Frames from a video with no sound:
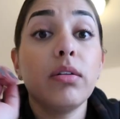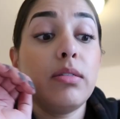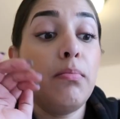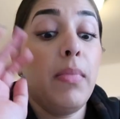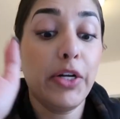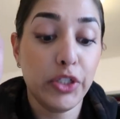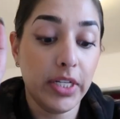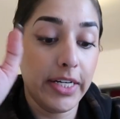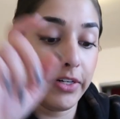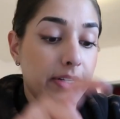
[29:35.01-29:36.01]
it's much
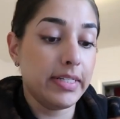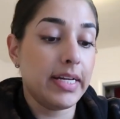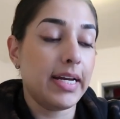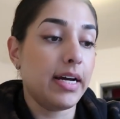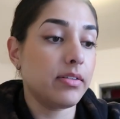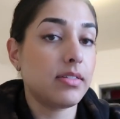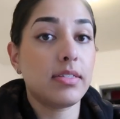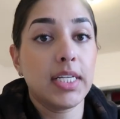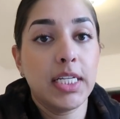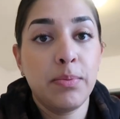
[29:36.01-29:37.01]
later in the day now. It's
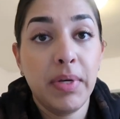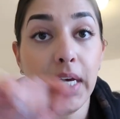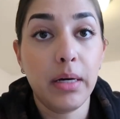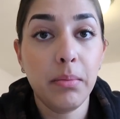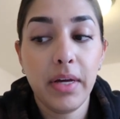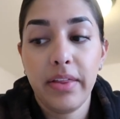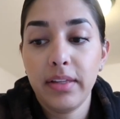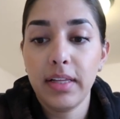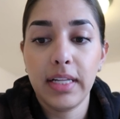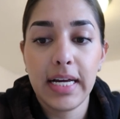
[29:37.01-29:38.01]
six P M I
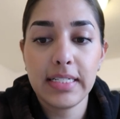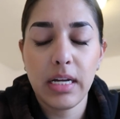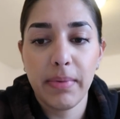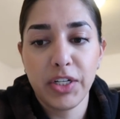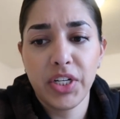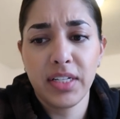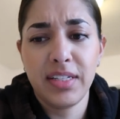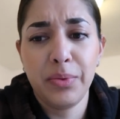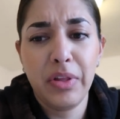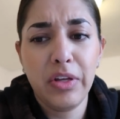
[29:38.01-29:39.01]
think that the last time I checked
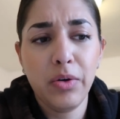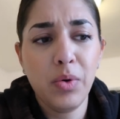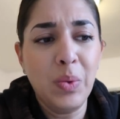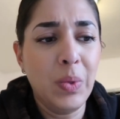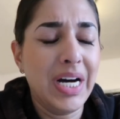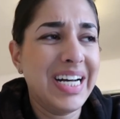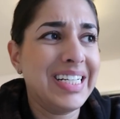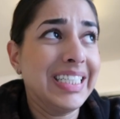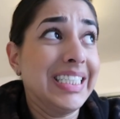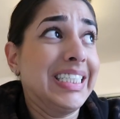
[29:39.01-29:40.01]
in with you
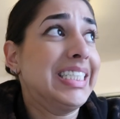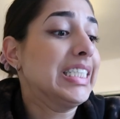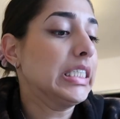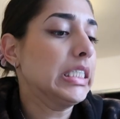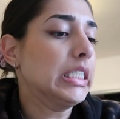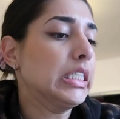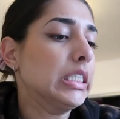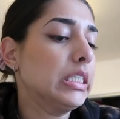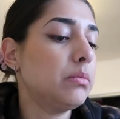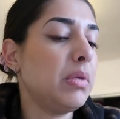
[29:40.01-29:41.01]
was
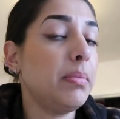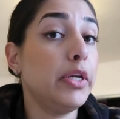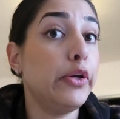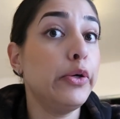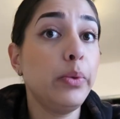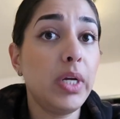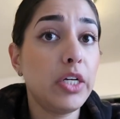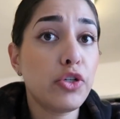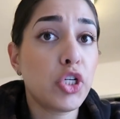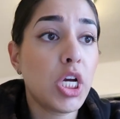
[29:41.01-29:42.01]
uh, maybe
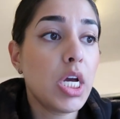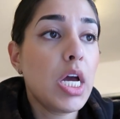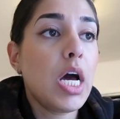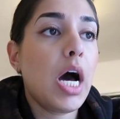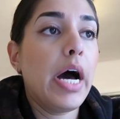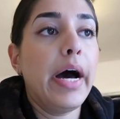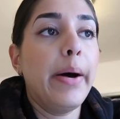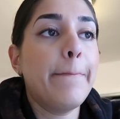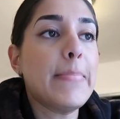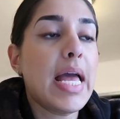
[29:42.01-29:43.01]
noonish,
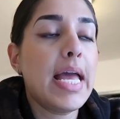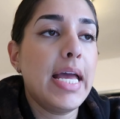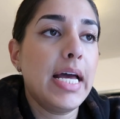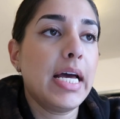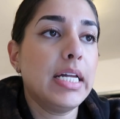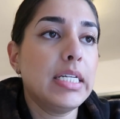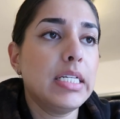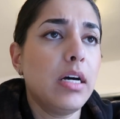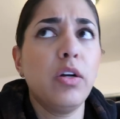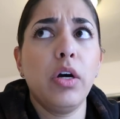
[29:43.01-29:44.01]
um,
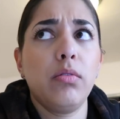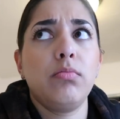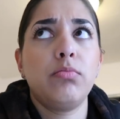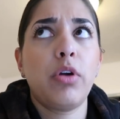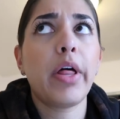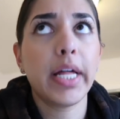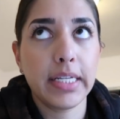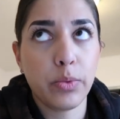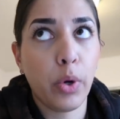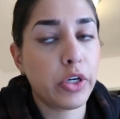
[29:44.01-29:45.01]
and oh no, probably at
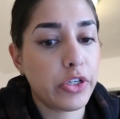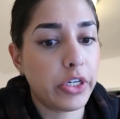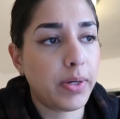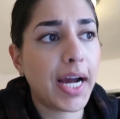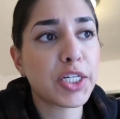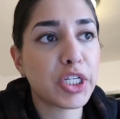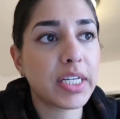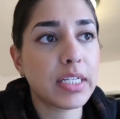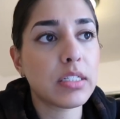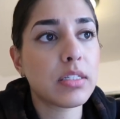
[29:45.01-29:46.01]
least one or two actually,
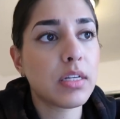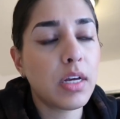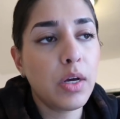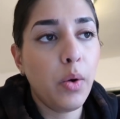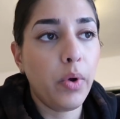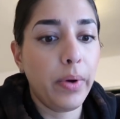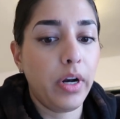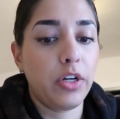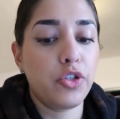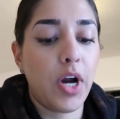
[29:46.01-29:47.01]
because we
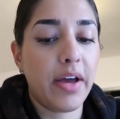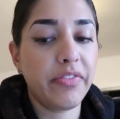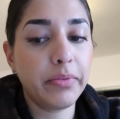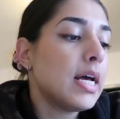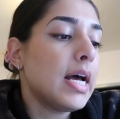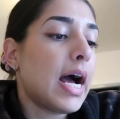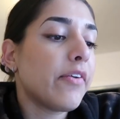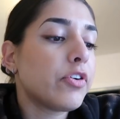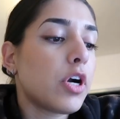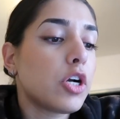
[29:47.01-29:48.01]
went on a drive.
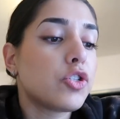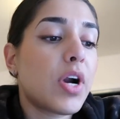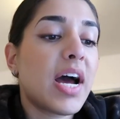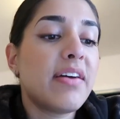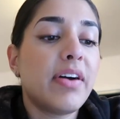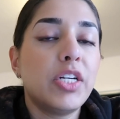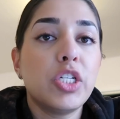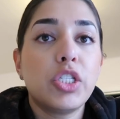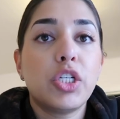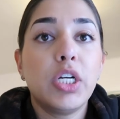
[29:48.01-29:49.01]
After our drive, I
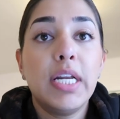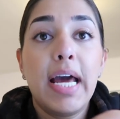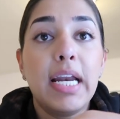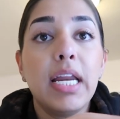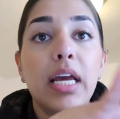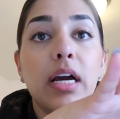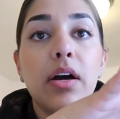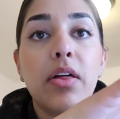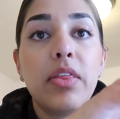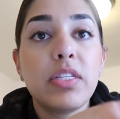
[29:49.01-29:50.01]
just started editing
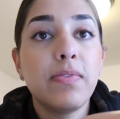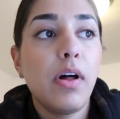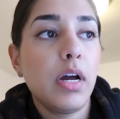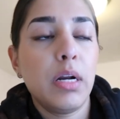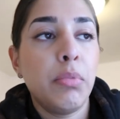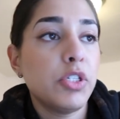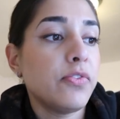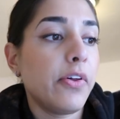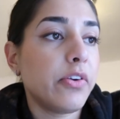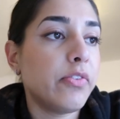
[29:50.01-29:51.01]
this vlog and a bunch
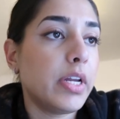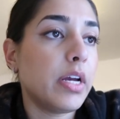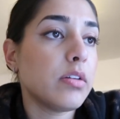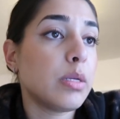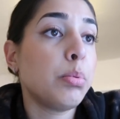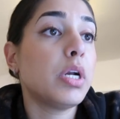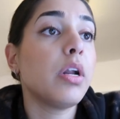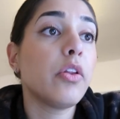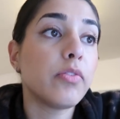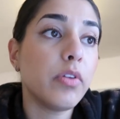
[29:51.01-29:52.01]
of other videos. I put
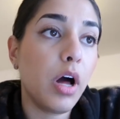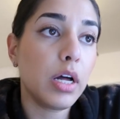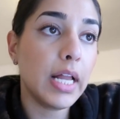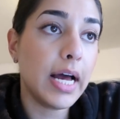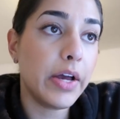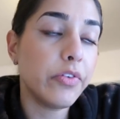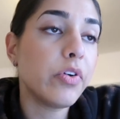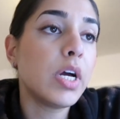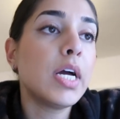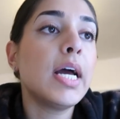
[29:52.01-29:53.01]
another vlog live.
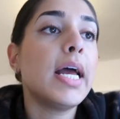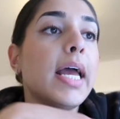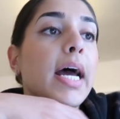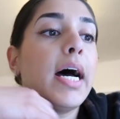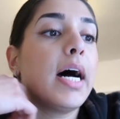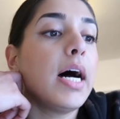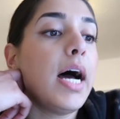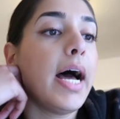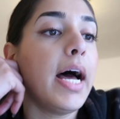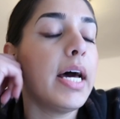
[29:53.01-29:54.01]
Uh,
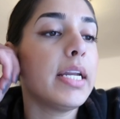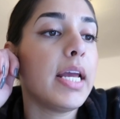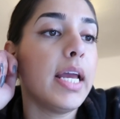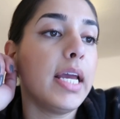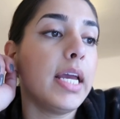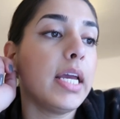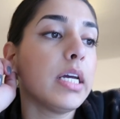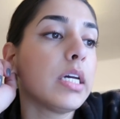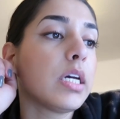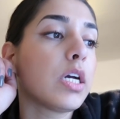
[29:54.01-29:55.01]
had
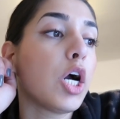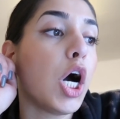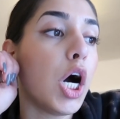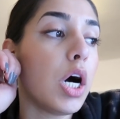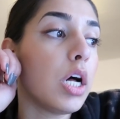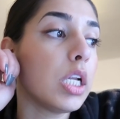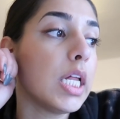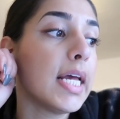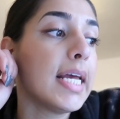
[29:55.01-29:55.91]
a call,